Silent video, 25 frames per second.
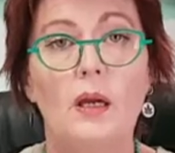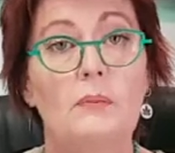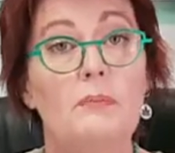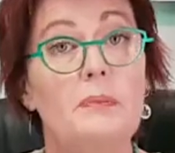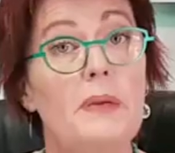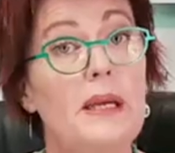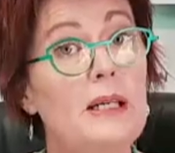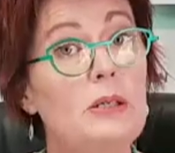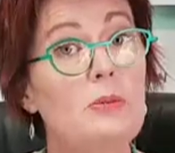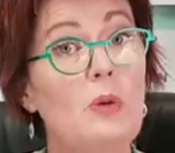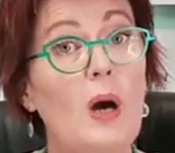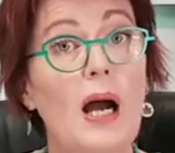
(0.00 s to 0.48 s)

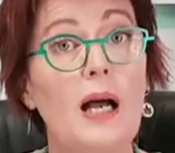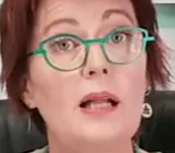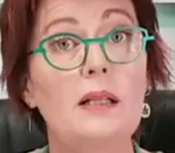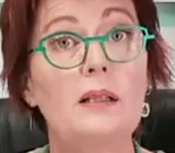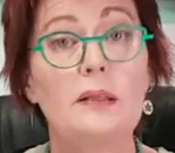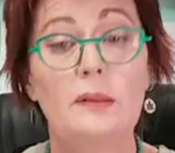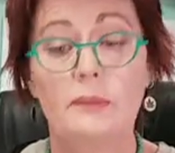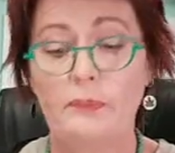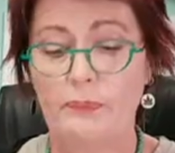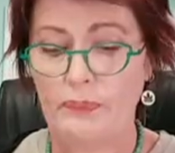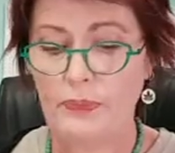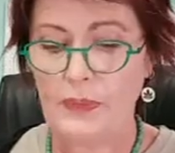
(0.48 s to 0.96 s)

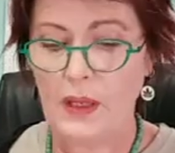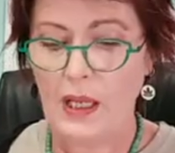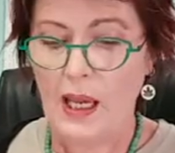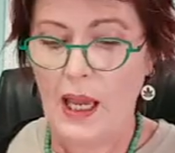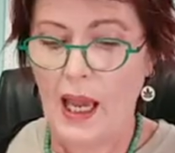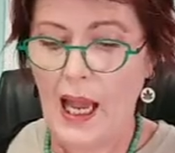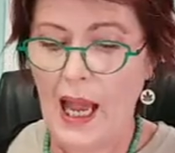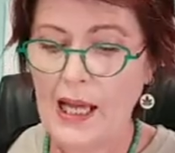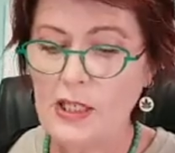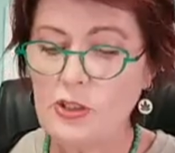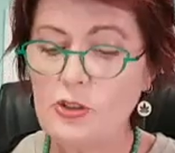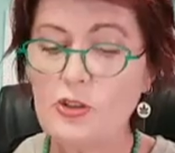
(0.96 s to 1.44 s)
Meanwhile,
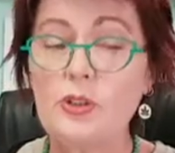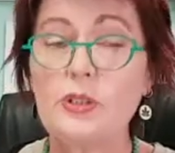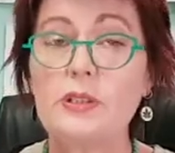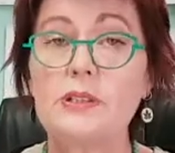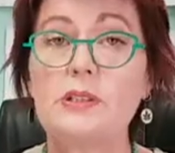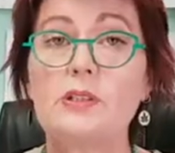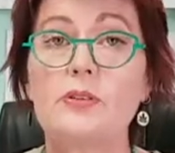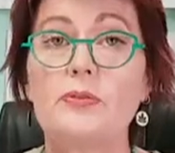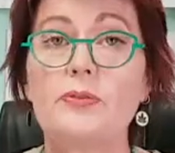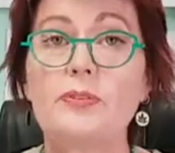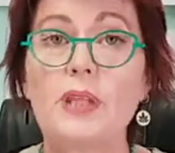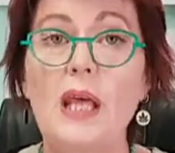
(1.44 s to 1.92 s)

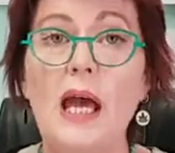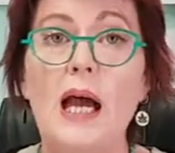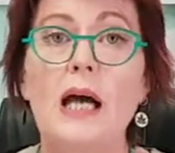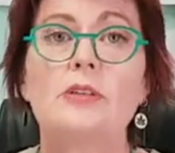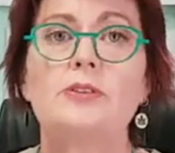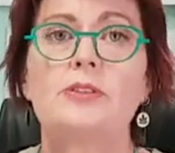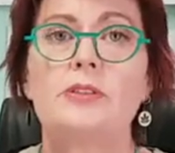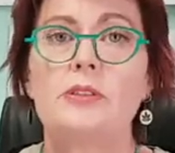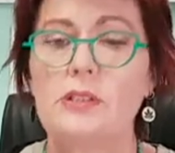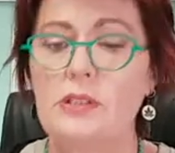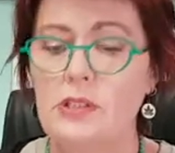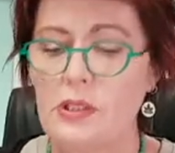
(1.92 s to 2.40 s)
hundreds of
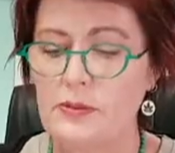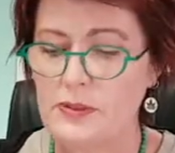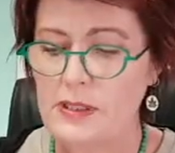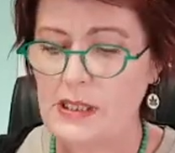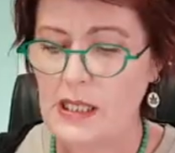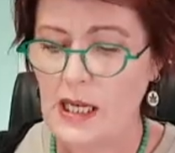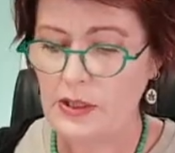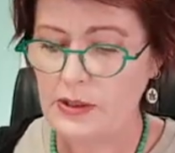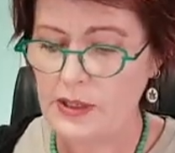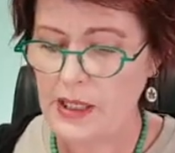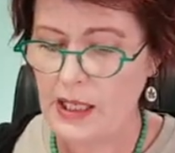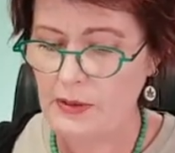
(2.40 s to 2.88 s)
thousands of
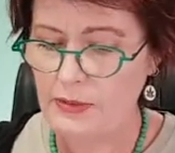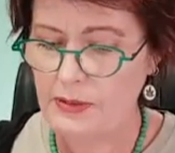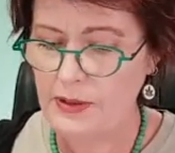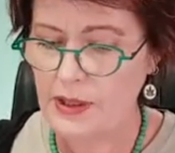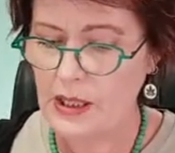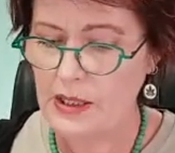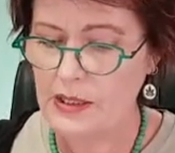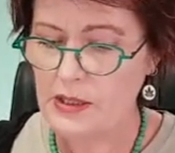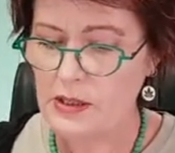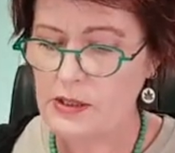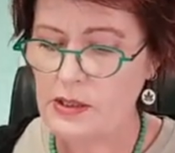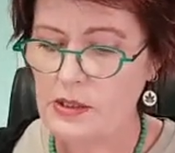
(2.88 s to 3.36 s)
South
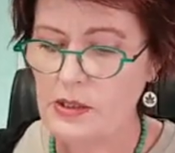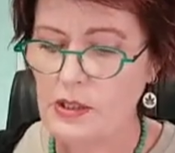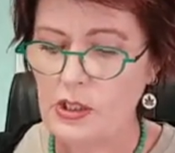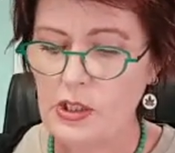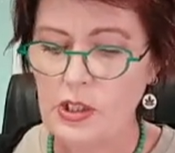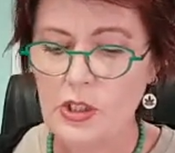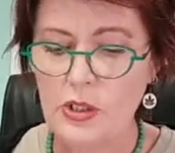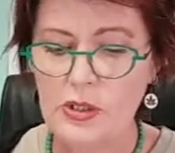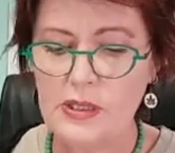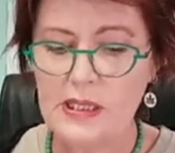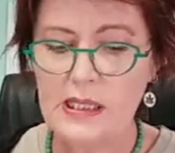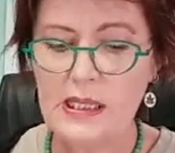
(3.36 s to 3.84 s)
Africans
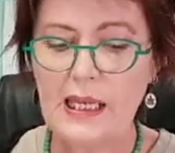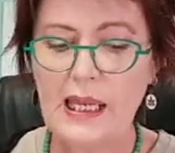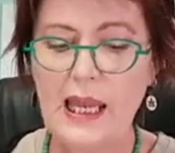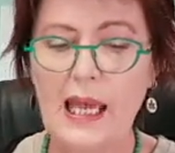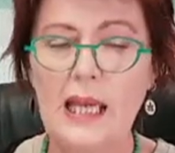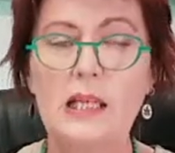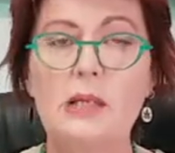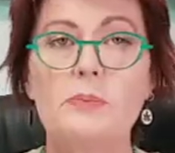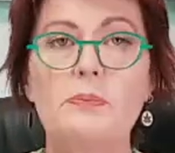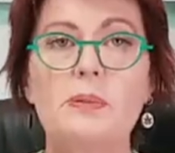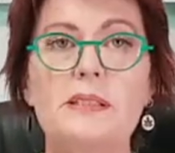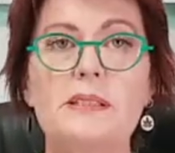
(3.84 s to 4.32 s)
using
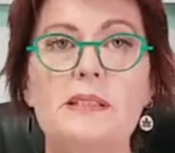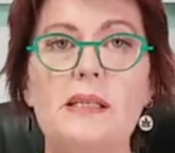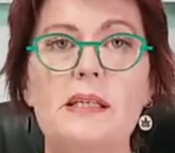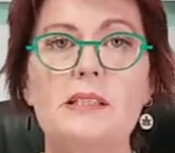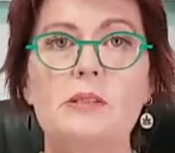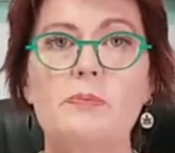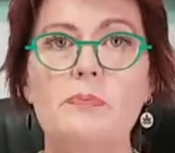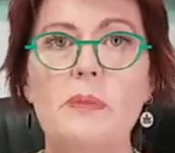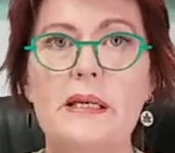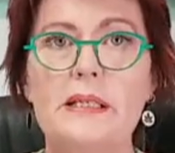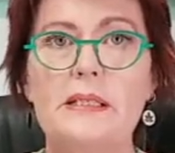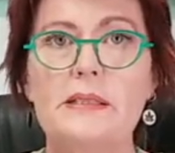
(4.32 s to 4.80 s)
cannabis
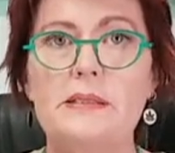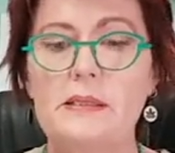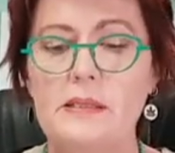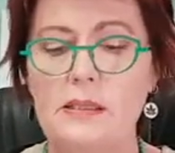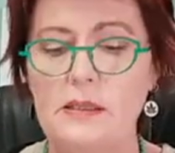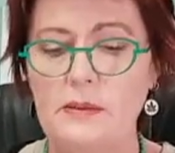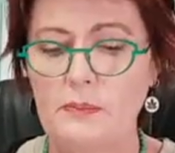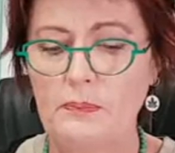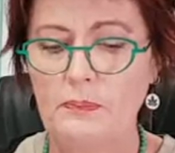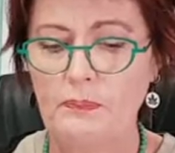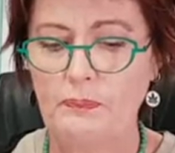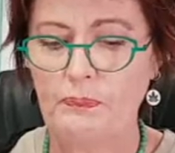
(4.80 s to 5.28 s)
as
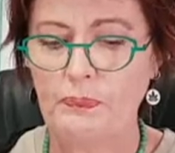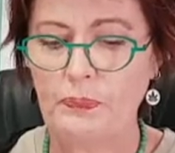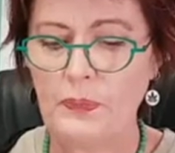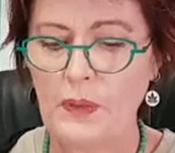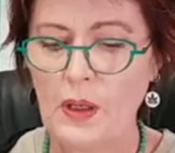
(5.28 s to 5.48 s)
medicine,